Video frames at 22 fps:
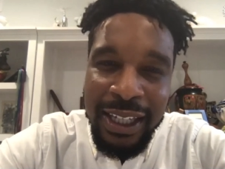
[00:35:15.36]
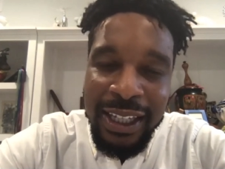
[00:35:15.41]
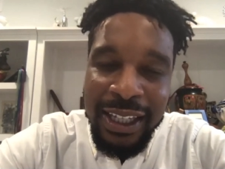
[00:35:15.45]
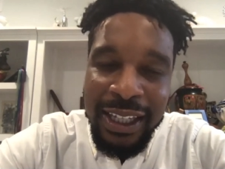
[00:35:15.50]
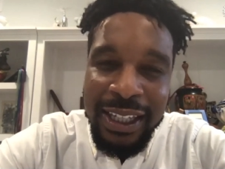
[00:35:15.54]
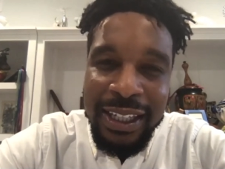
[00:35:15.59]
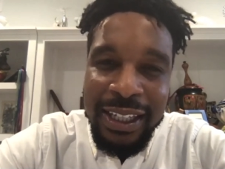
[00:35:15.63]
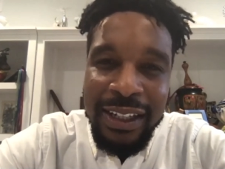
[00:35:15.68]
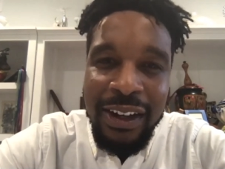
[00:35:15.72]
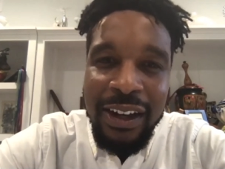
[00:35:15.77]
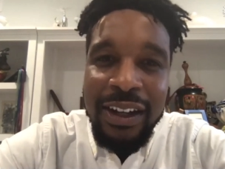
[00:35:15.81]

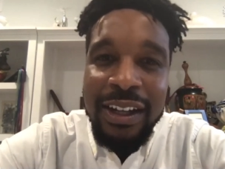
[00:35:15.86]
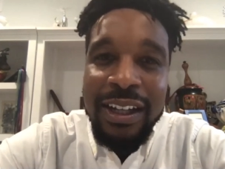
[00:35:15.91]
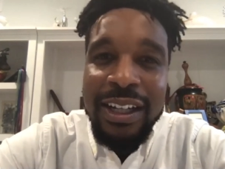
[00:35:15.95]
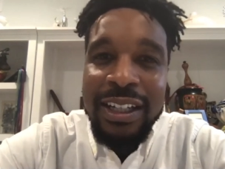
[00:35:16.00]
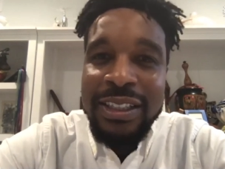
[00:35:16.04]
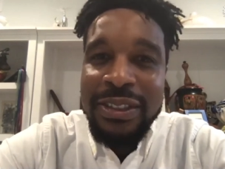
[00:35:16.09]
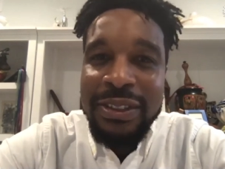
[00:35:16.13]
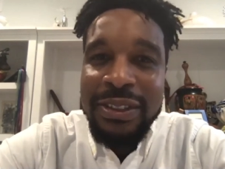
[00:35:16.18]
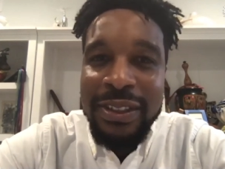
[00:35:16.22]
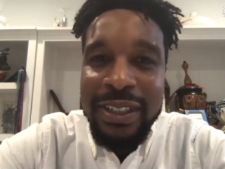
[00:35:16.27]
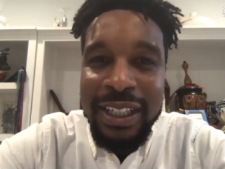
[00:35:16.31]
in our
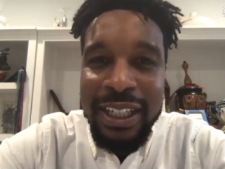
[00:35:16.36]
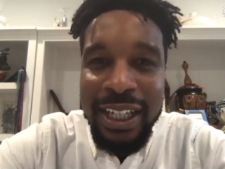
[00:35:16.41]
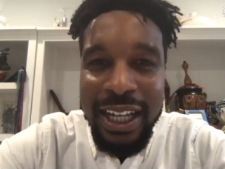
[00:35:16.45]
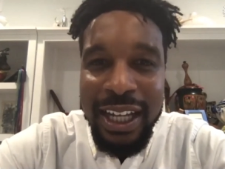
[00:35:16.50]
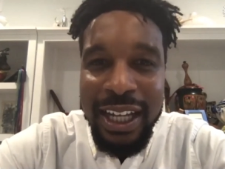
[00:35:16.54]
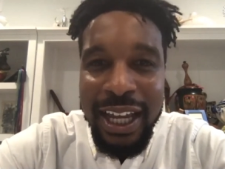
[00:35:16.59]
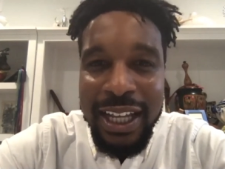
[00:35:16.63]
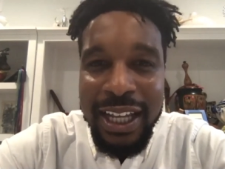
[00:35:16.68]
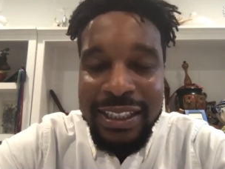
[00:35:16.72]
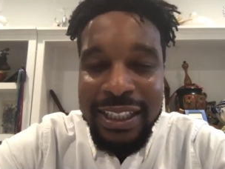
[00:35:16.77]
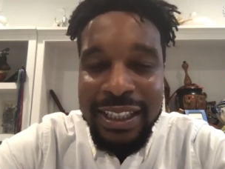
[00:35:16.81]
country it
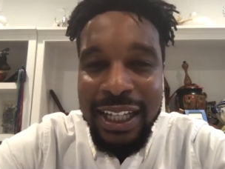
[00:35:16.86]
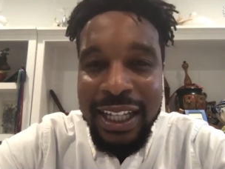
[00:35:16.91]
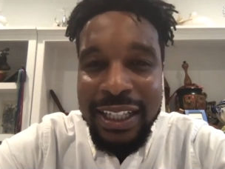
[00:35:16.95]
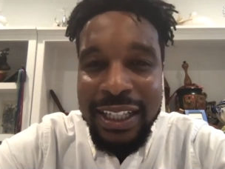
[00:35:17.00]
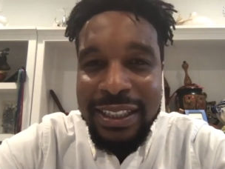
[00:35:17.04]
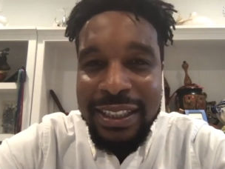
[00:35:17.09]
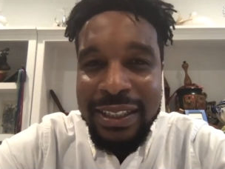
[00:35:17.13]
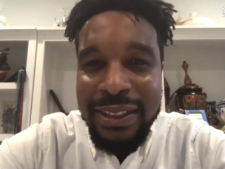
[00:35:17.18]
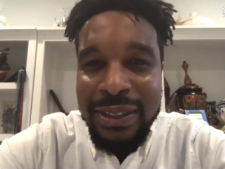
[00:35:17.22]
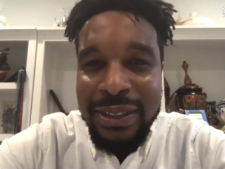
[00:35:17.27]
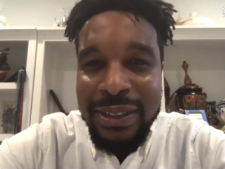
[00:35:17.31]
has a lot
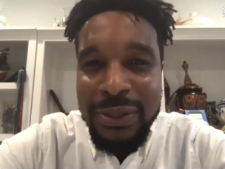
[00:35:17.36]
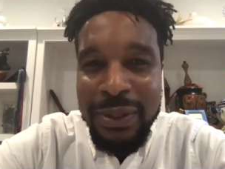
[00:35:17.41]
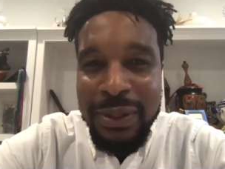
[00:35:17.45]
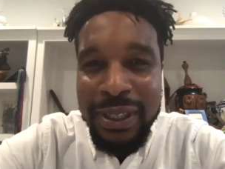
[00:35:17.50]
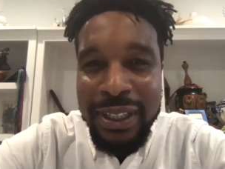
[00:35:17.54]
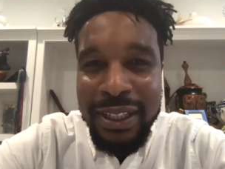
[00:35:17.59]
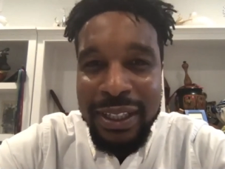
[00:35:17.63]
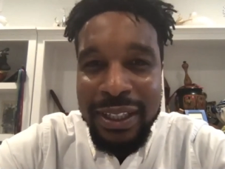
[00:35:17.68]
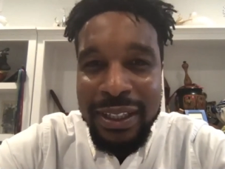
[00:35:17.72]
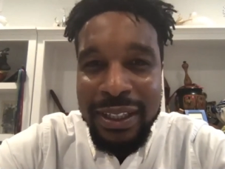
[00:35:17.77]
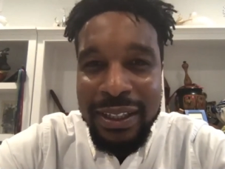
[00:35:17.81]
to do
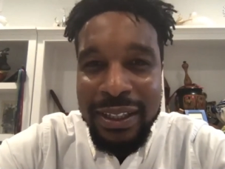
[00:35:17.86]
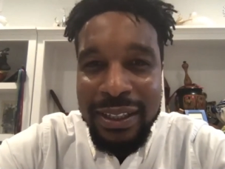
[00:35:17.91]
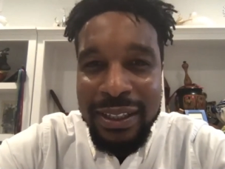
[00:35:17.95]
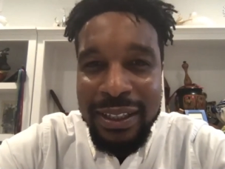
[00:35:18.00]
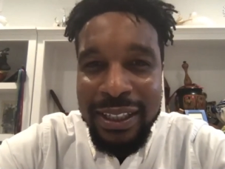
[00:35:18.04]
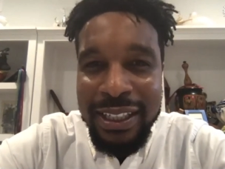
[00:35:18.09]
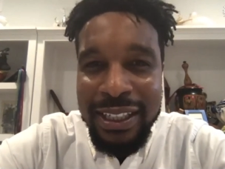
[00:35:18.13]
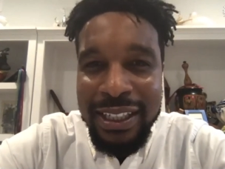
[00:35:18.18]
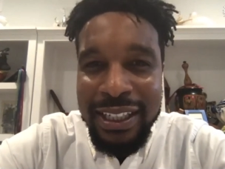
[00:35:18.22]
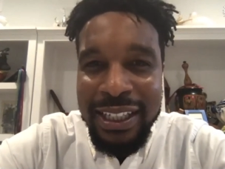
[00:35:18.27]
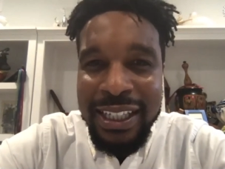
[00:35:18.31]
with
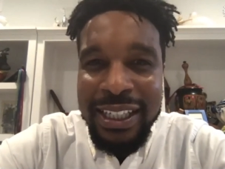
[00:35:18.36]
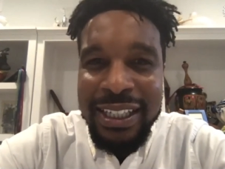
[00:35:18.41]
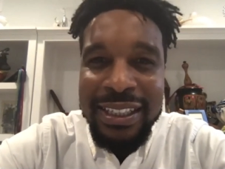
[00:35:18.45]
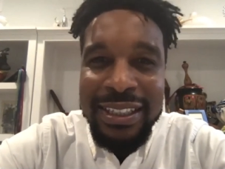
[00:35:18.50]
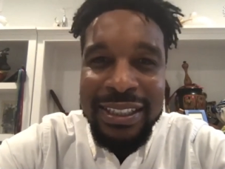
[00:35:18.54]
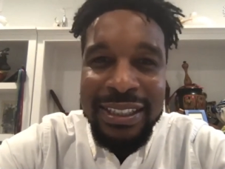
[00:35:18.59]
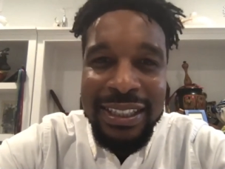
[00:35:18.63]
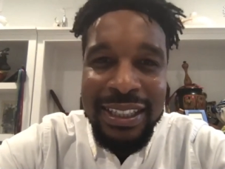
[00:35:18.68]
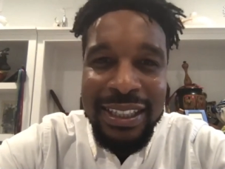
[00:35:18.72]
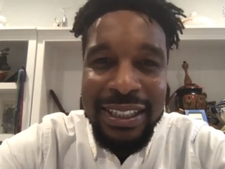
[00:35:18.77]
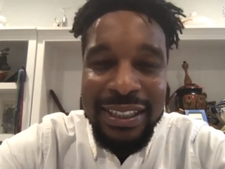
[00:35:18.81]

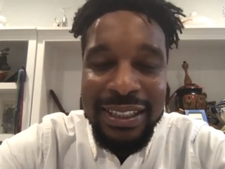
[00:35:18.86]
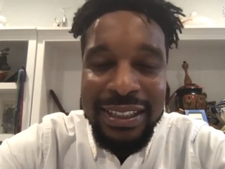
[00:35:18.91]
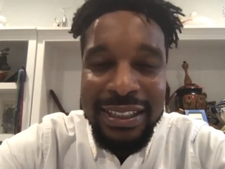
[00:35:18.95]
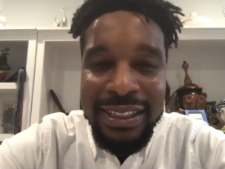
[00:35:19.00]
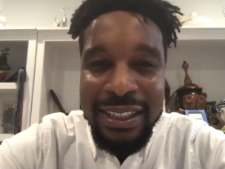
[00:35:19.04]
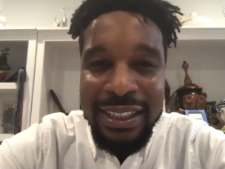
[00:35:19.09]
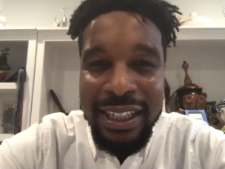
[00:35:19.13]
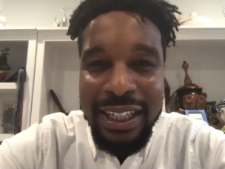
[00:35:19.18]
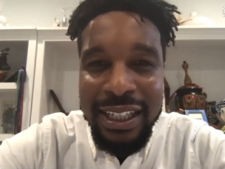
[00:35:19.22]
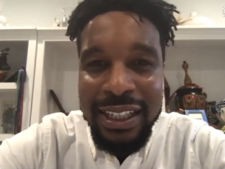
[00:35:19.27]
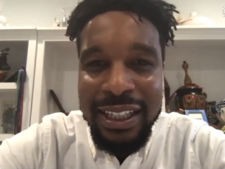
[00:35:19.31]

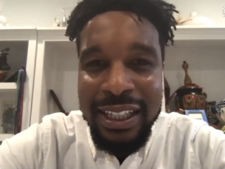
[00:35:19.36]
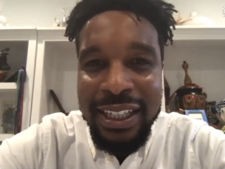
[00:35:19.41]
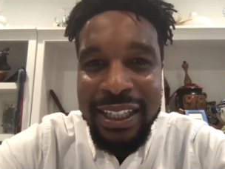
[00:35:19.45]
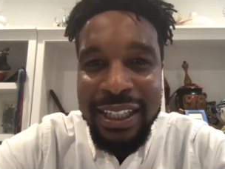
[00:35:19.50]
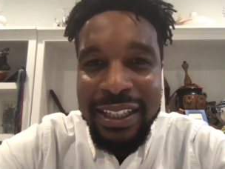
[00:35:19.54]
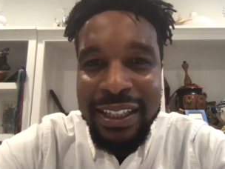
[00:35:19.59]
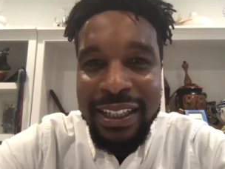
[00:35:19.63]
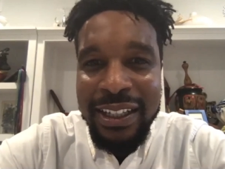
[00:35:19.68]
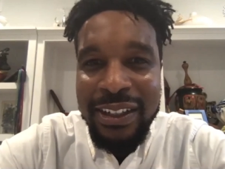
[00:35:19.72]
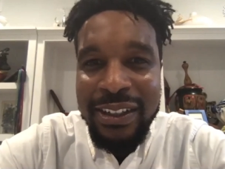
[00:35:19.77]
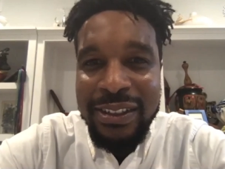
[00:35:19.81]
innocence. I think
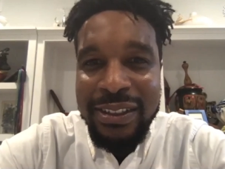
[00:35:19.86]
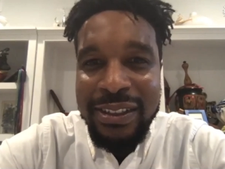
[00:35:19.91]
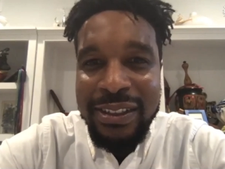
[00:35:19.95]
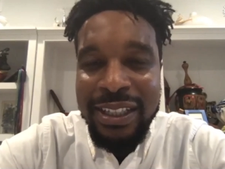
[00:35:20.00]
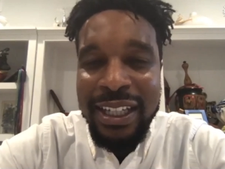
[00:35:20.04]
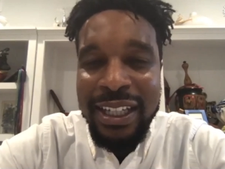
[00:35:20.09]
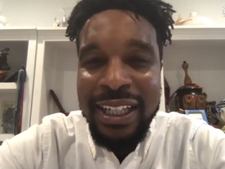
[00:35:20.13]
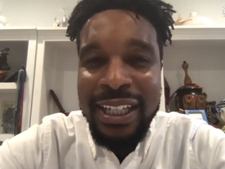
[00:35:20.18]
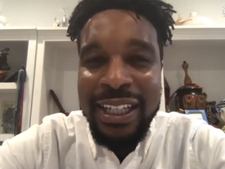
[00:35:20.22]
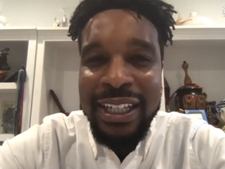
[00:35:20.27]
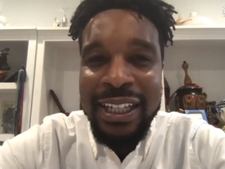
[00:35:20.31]
there's
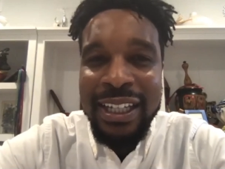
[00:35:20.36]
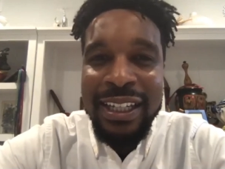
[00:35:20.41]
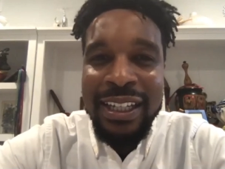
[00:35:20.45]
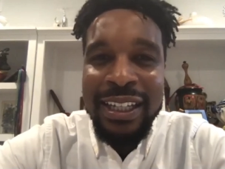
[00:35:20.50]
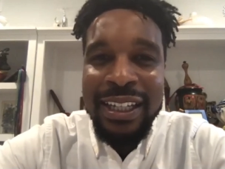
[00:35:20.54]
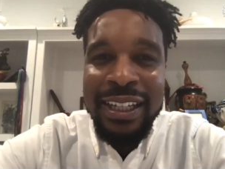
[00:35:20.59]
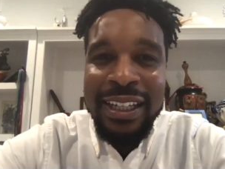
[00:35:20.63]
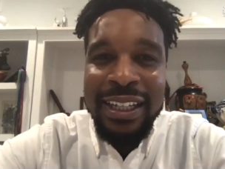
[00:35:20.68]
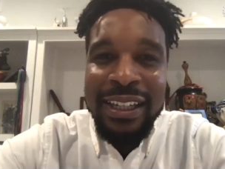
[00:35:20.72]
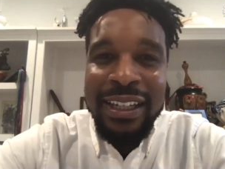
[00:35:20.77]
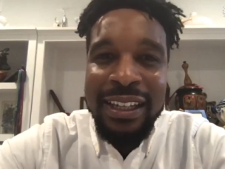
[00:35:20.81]
a
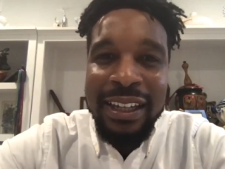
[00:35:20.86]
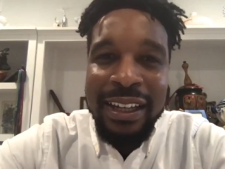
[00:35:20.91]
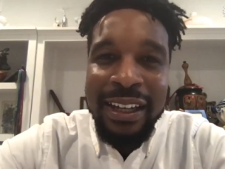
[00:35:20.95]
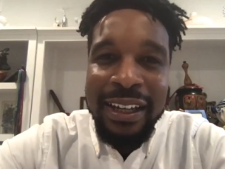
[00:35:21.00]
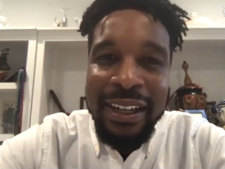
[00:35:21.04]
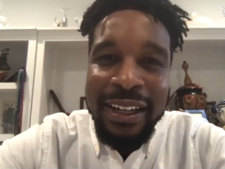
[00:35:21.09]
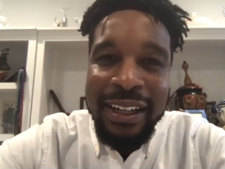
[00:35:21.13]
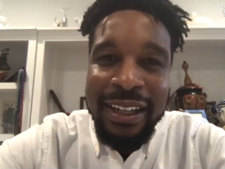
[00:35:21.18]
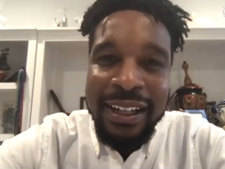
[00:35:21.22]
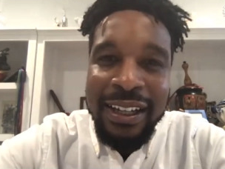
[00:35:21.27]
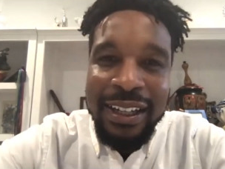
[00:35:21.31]

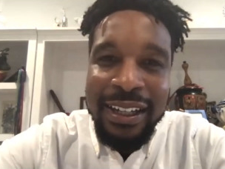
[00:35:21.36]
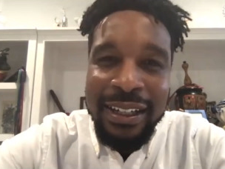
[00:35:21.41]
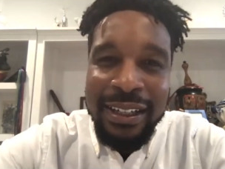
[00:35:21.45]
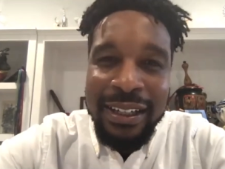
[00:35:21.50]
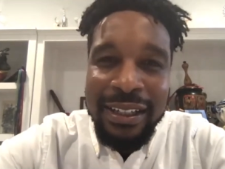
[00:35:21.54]
uh,